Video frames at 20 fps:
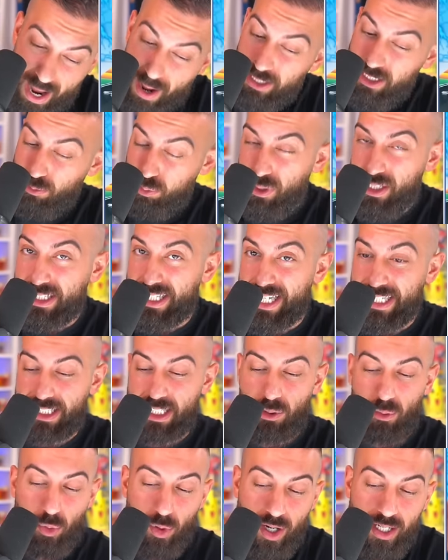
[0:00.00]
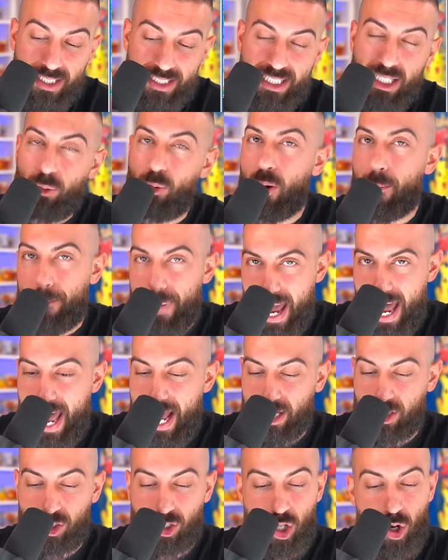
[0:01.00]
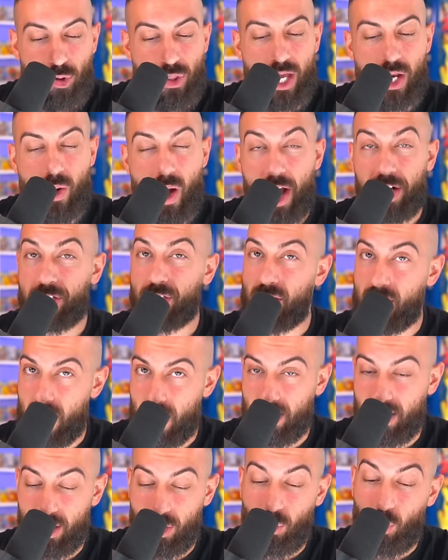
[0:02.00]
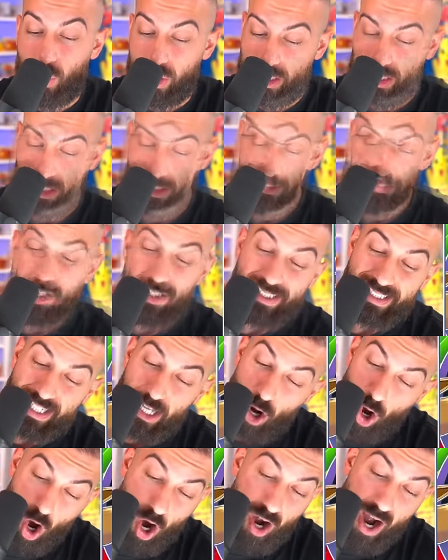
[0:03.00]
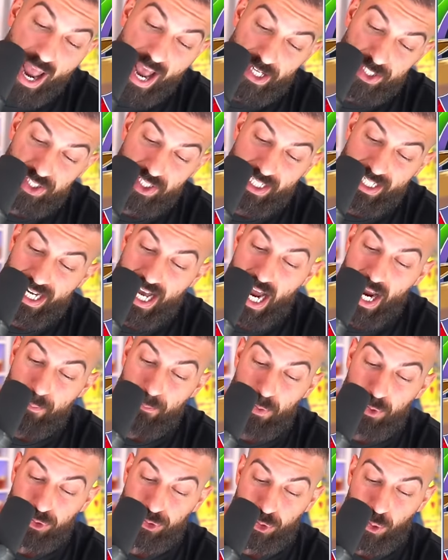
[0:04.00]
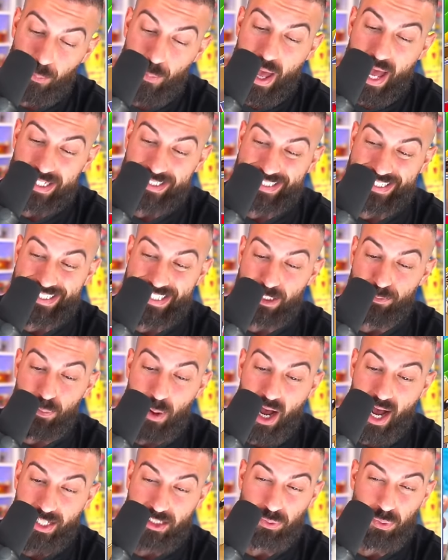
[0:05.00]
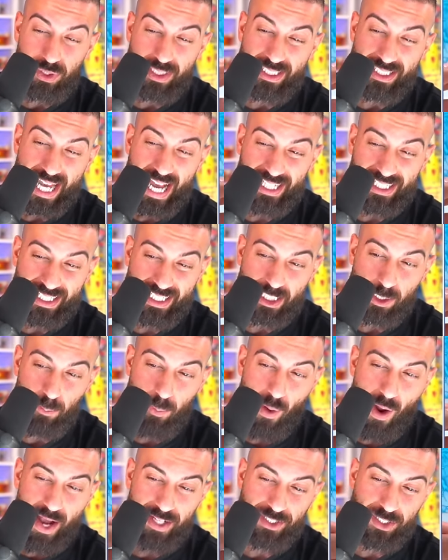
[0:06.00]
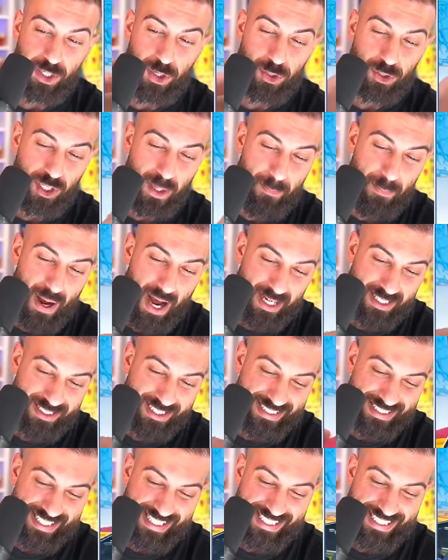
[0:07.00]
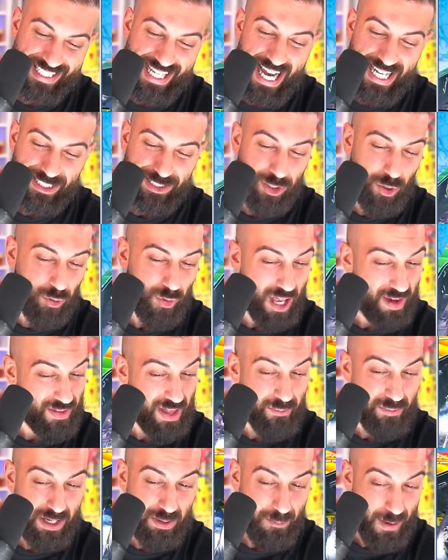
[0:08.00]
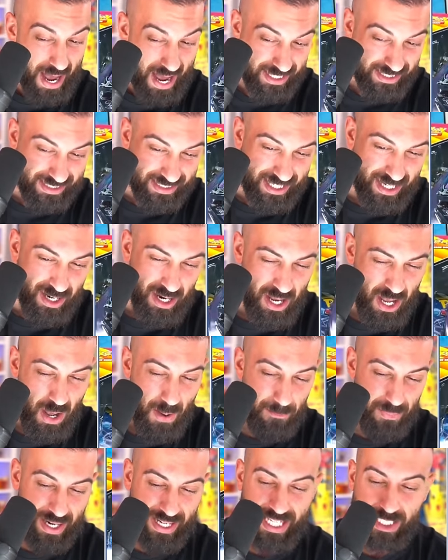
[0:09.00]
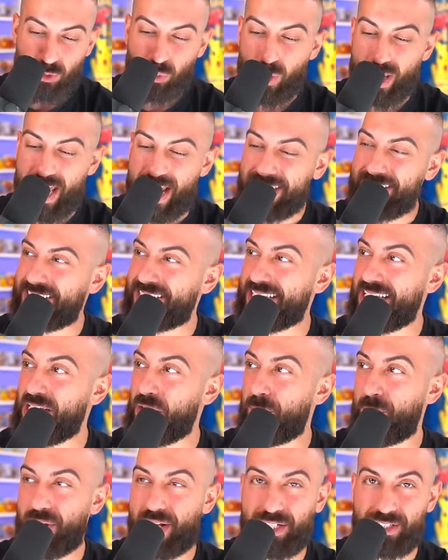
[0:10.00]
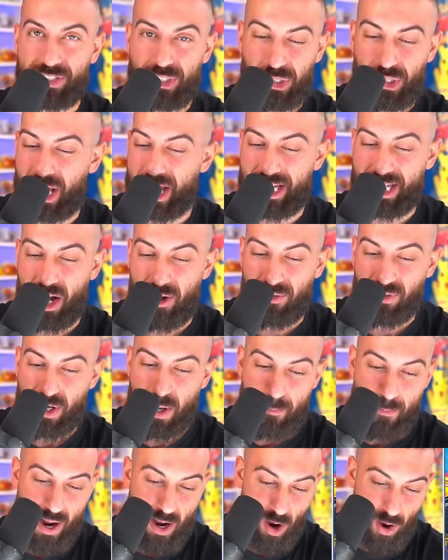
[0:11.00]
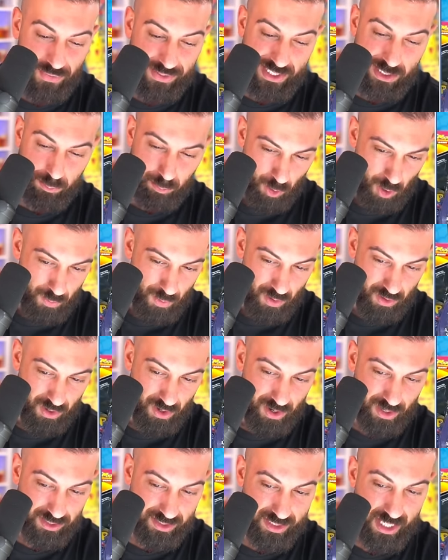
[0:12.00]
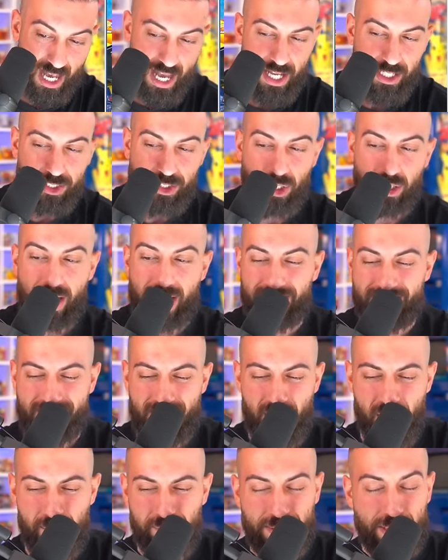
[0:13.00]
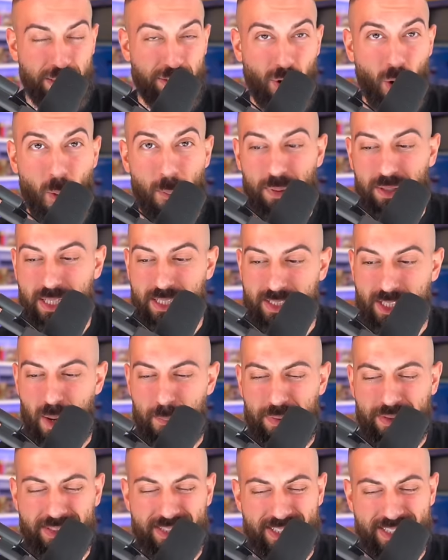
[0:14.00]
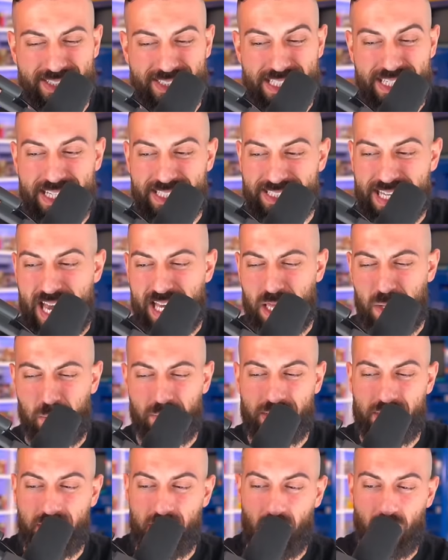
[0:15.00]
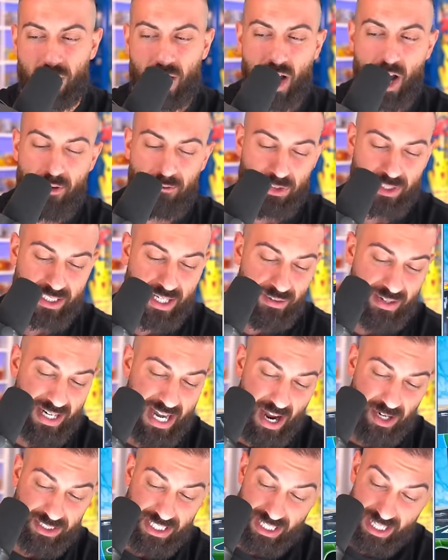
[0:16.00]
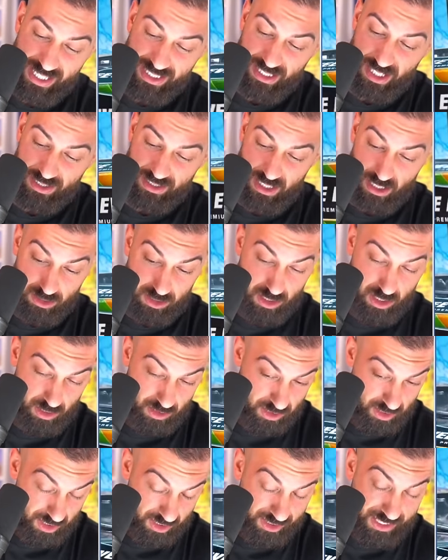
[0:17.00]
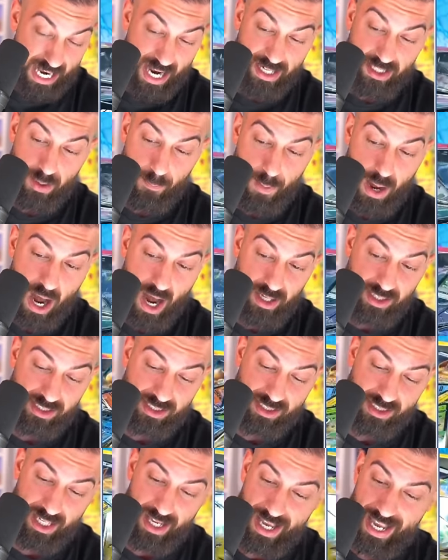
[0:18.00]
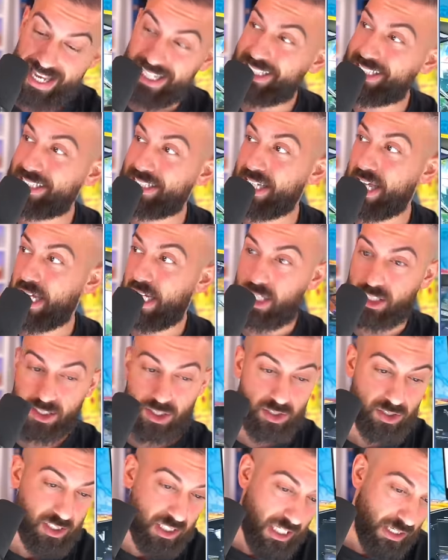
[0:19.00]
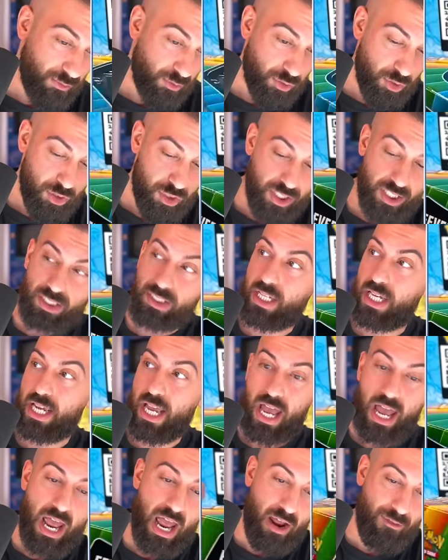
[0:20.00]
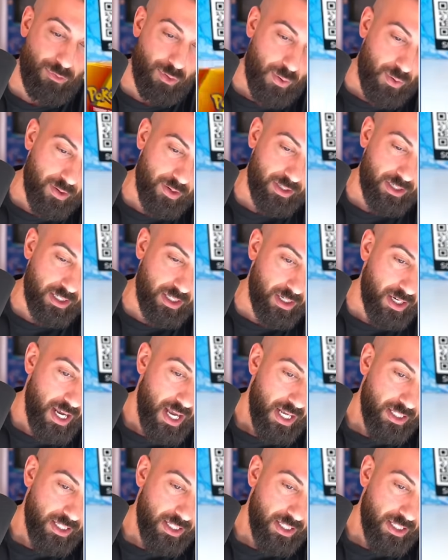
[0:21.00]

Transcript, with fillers: it's pretty decent. We're going to see what packs, though, that you actually get in here with it. So there are actually 9 booster packs in this box, which is actually surprising. Usually boxes this size don't have that many packs in there, but I guess we can't see them because they're, like, covered up by all these promo cards. So let's just open this up and just see exactly what's in here for $70. I like that the design of the box is sick because there's evolutions, like, everywhere on here.